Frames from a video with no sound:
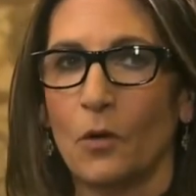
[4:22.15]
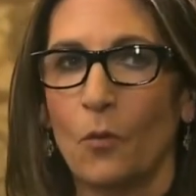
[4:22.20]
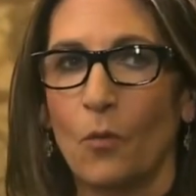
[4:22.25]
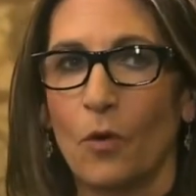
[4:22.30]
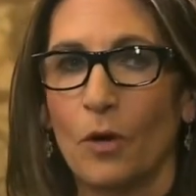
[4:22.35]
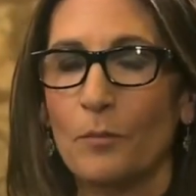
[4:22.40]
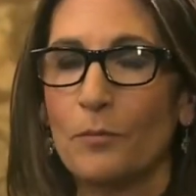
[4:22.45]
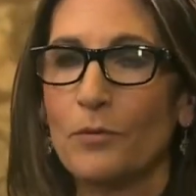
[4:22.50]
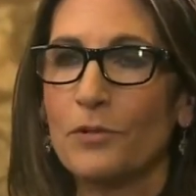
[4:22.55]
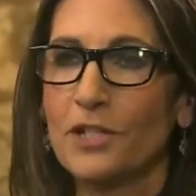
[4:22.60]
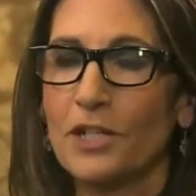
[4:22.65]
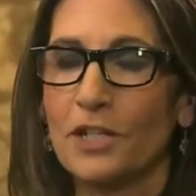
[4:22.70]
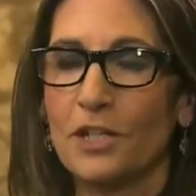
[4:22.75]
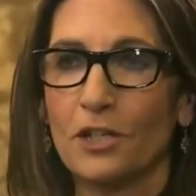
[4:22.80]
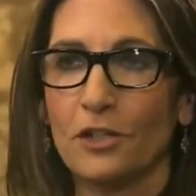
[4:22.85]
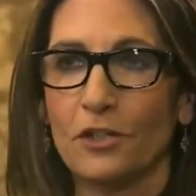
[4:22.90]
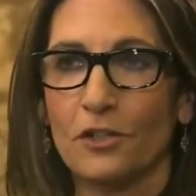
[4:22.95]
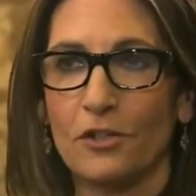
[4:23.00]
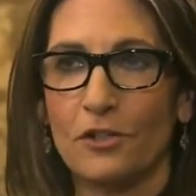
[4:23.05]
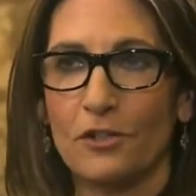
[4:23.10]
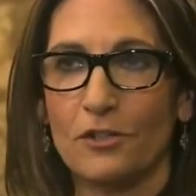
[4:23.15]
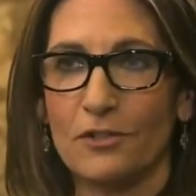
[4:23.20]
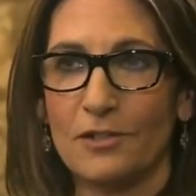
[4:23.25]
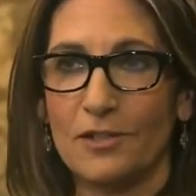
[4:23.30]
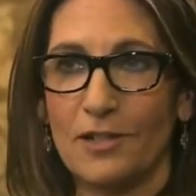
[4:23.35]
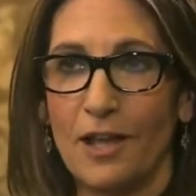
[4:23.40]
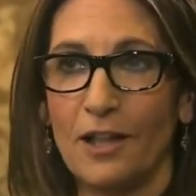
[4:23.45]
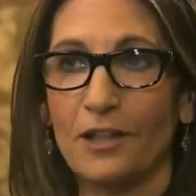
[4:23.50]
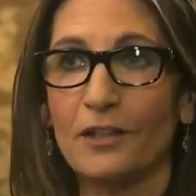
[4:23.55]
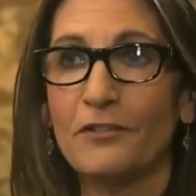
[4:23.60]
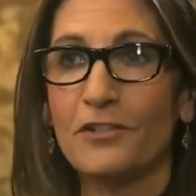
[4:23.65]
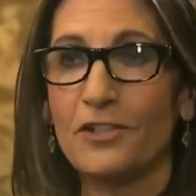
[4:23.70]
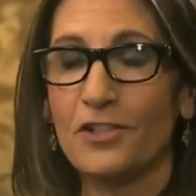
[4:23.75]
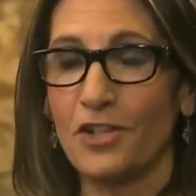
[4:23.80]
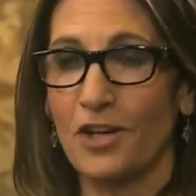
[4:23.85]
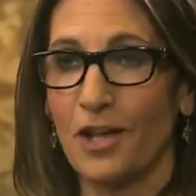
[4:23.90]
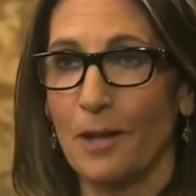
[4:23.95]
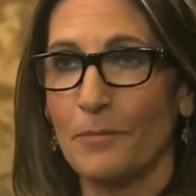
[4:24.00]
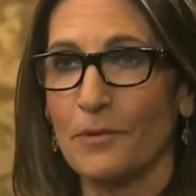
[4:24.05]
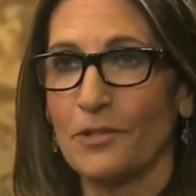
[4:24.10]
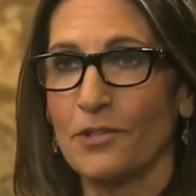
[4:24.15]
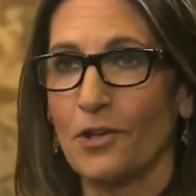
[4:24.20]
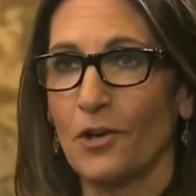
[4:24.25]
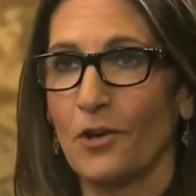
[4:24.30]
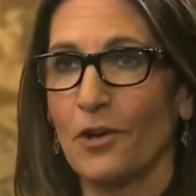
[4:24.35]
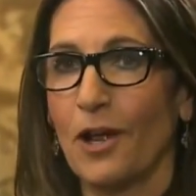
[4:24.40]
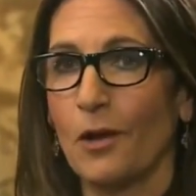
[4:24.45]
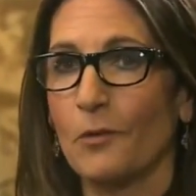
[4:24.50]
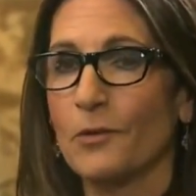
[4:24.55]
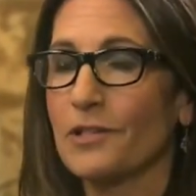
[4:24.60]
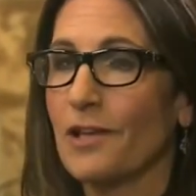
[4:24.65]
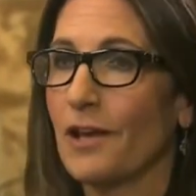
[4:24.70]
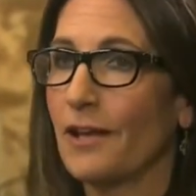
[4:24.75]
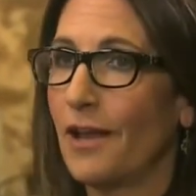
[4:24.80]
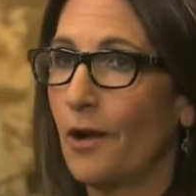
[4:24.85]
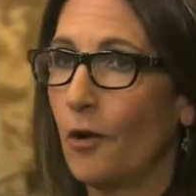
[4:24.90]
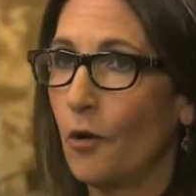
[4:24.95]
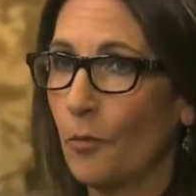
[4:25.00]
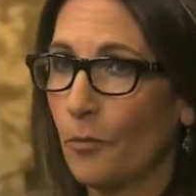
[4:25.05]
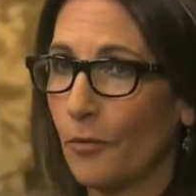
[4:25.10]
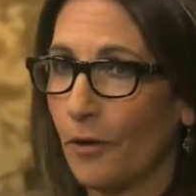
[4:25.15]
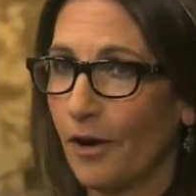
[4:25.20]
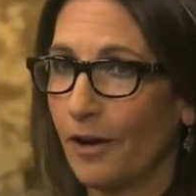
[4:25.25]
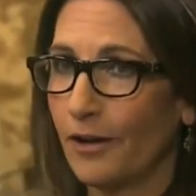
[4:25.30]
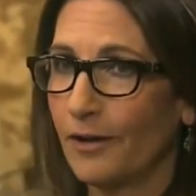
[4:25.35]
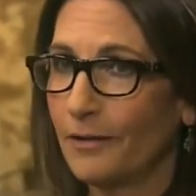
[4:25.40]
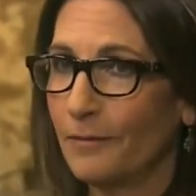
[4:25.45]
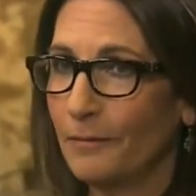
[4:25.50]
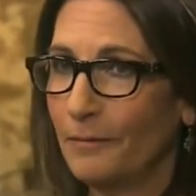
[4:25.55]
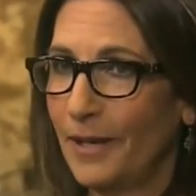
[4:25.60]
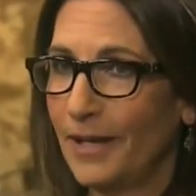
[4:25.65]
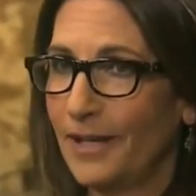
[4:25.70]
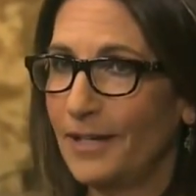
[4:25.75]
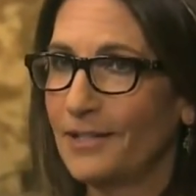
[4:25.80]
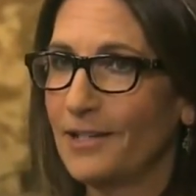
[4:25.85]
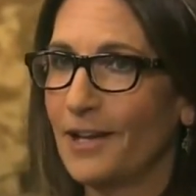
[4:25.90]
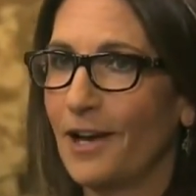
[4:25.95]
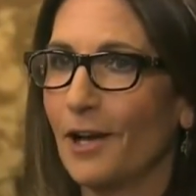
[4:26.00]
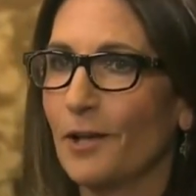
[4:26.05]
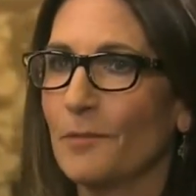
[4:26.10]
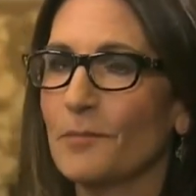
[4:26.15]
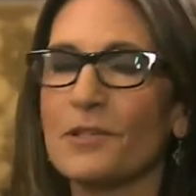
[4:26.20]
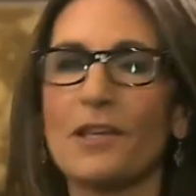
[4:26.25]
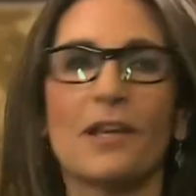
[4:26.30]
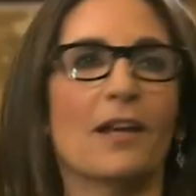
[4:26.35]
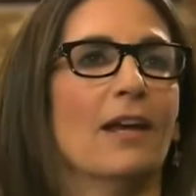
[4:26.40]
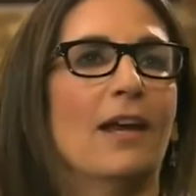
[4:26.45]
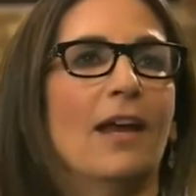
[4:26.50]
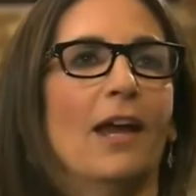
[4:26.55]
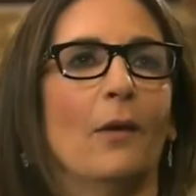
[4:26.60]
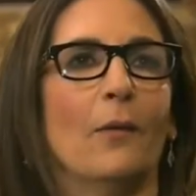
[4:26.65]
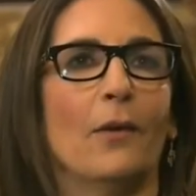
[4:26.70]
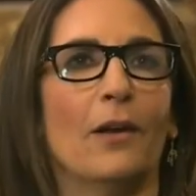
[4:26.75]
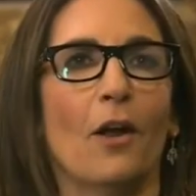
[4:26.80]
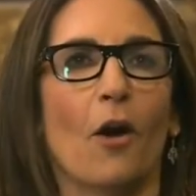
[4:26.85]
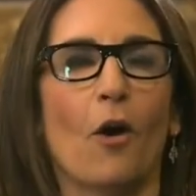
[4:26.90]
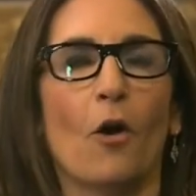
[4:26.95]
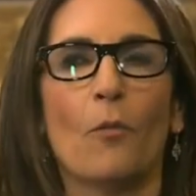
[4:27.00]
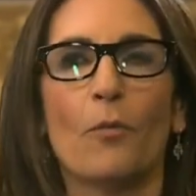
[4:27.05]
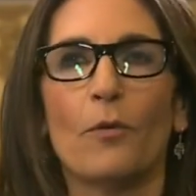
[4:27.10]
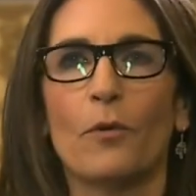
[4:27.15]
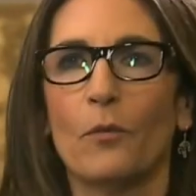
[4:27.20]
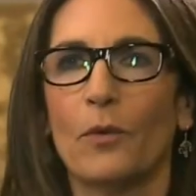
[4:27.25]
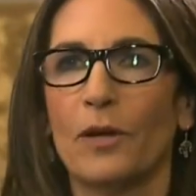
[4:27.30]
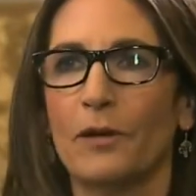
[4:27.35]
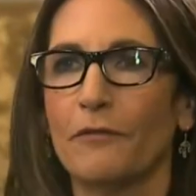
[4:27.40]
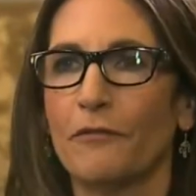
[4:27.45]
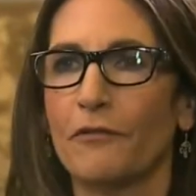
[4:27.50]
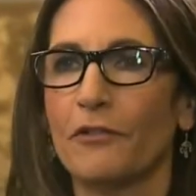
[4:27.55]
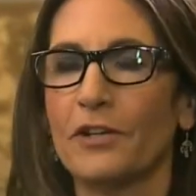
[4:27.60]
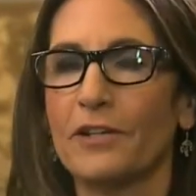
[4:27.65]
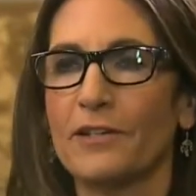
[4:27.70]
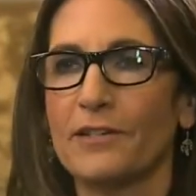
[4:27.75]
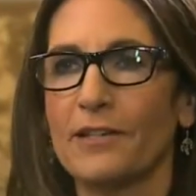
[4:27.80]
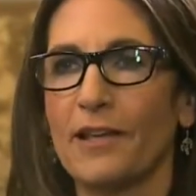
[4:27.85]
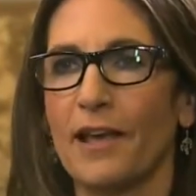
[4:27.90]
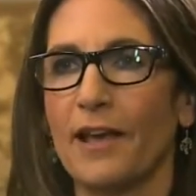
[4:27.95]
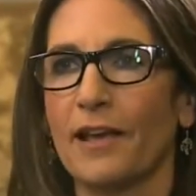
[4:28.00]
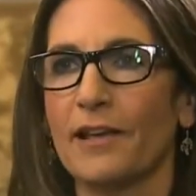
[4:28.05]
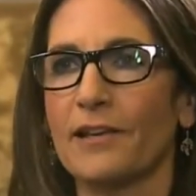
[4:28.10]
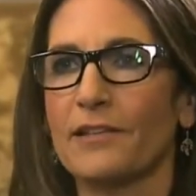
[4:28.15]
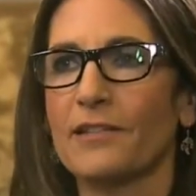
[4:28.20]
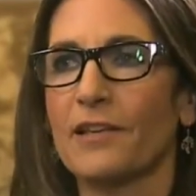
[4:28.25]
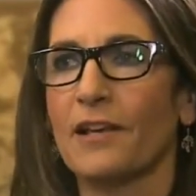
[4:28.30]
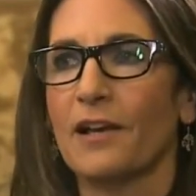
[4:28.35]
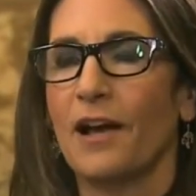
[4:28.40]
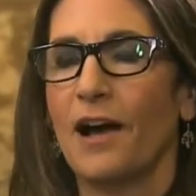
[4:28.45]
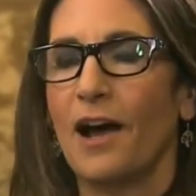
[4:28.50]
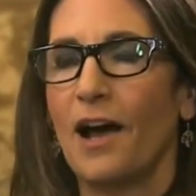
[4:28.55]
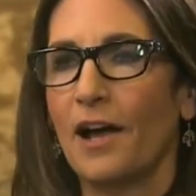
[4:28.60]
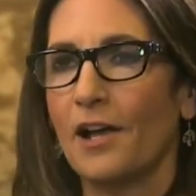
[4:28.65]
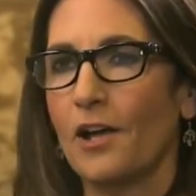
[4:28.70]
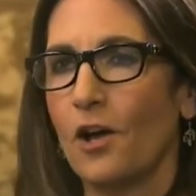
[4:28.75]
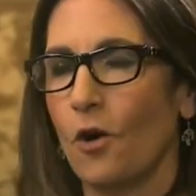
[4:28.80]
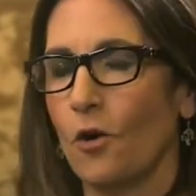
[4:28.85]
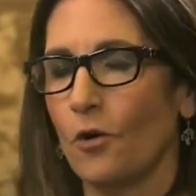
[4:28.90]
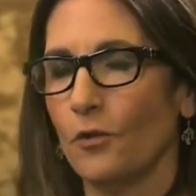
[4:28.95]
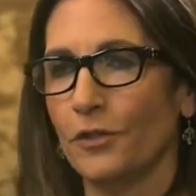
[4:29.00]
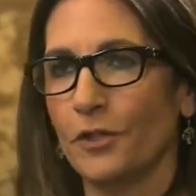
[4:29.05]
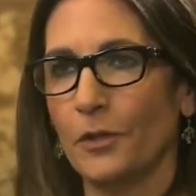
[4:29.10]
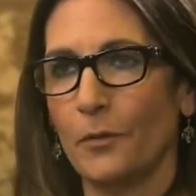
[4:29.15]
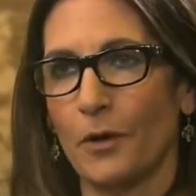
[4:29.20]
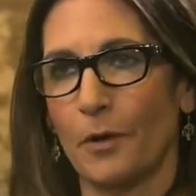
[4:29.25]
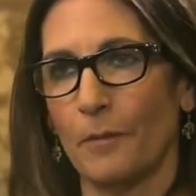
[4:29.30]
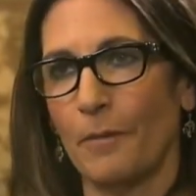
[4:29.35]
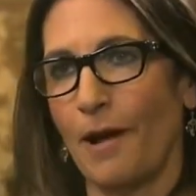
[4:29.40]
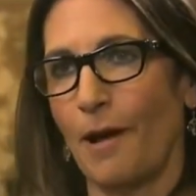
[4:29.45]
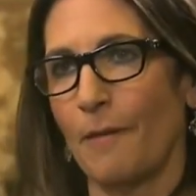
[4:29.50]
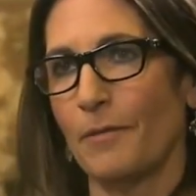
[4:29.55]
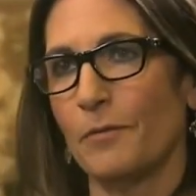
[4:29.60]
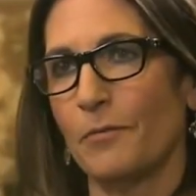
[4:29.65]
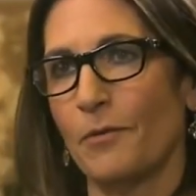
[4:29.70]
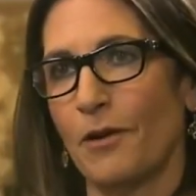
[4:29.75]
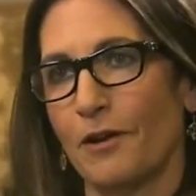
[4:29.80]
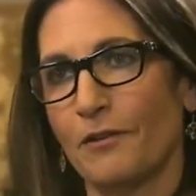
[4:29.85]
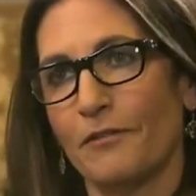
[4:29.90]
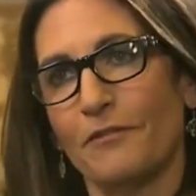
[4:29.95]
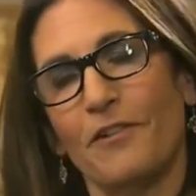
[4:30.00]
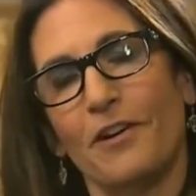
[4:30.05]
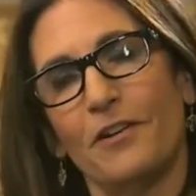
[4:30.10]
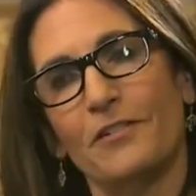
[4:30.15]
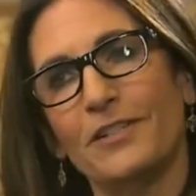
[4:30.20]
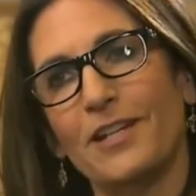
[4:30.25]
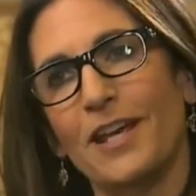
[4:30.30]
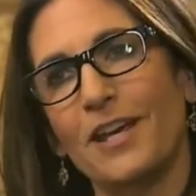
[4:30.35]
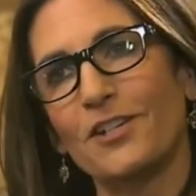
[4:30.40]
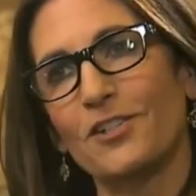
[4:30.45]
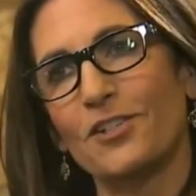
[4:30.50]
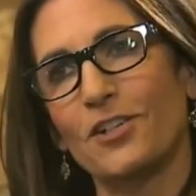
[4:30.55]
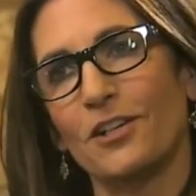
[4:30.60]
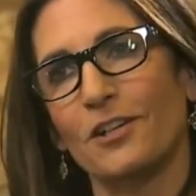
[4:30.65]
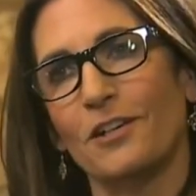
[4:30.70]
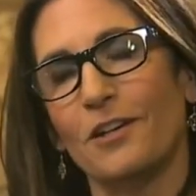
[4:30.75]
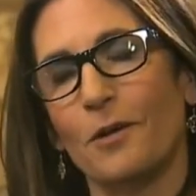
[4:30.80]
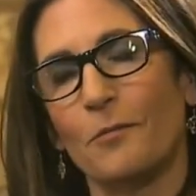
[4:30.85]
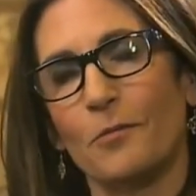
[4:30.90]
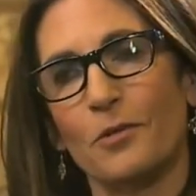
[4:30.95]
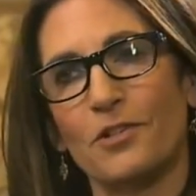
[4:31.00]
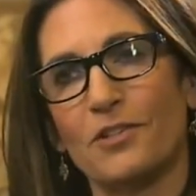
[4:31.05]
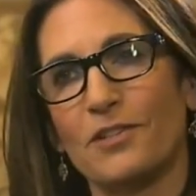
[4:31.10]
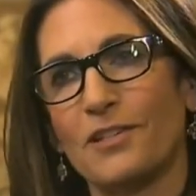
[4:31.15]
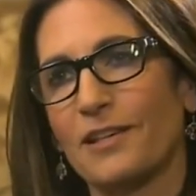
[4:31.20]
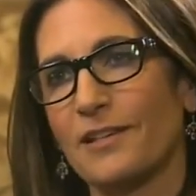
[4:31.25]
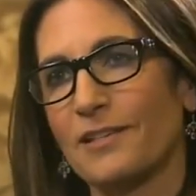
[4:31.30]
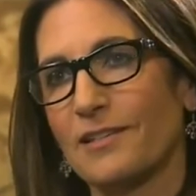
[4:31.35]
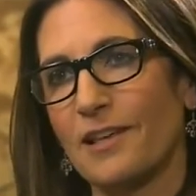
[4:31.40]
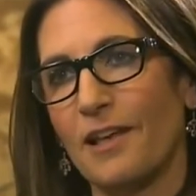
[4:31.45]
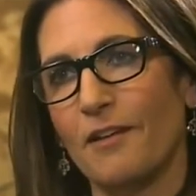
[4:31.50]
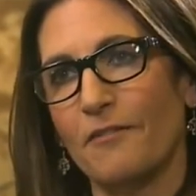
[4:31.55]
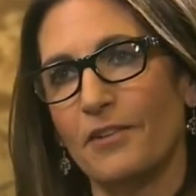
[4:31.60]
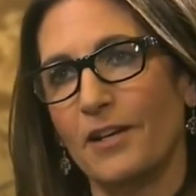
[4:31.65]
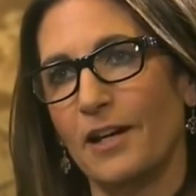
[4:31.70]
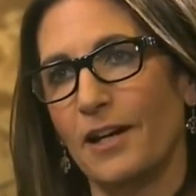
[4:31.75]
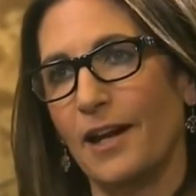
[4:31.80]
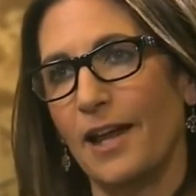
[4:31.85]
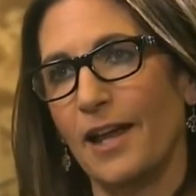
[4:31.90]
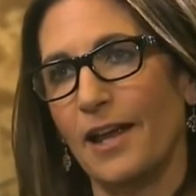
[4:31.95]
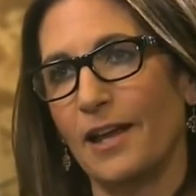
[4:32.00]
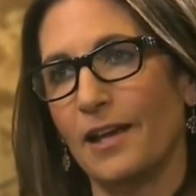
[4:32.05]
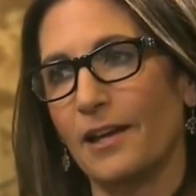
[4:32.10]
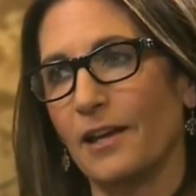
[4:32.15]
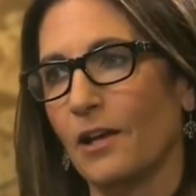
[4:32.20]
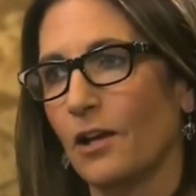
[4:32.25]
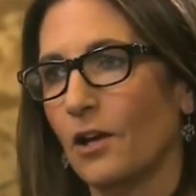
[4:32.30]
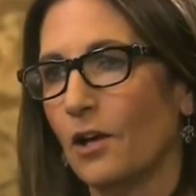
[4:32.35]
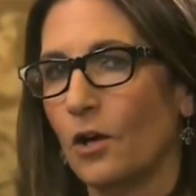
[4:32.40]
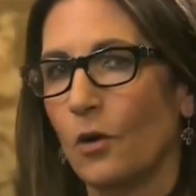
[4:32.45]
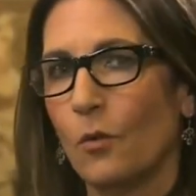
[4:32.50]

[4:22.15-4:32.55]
One particular television episode, I was on Oprah many times, and when Oprah Winfrey says, "I only wear Bobbi Brown foundation, number 6, 7, and 8,